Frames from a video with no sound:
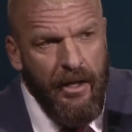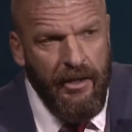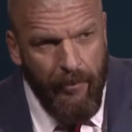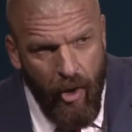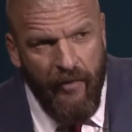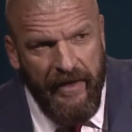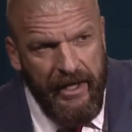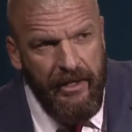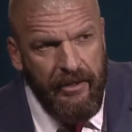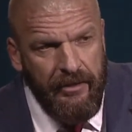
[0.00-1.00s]
The
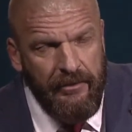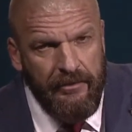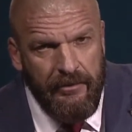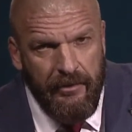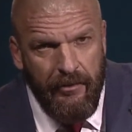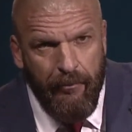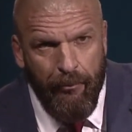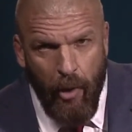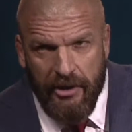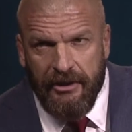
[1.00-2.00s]
movie
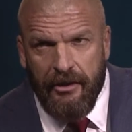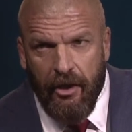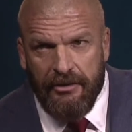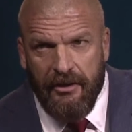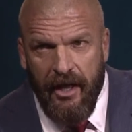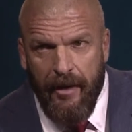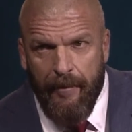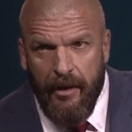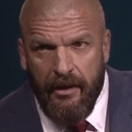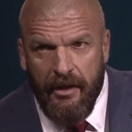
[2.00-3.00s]
Boys and Girls Club
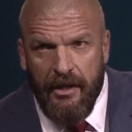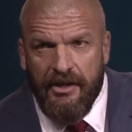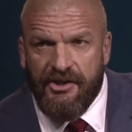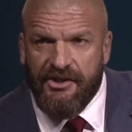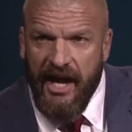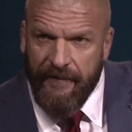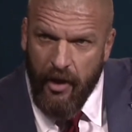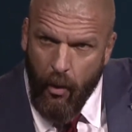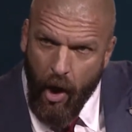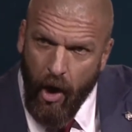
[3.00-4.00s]
saved the
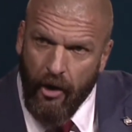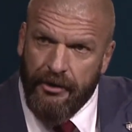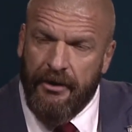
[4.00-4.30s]
world.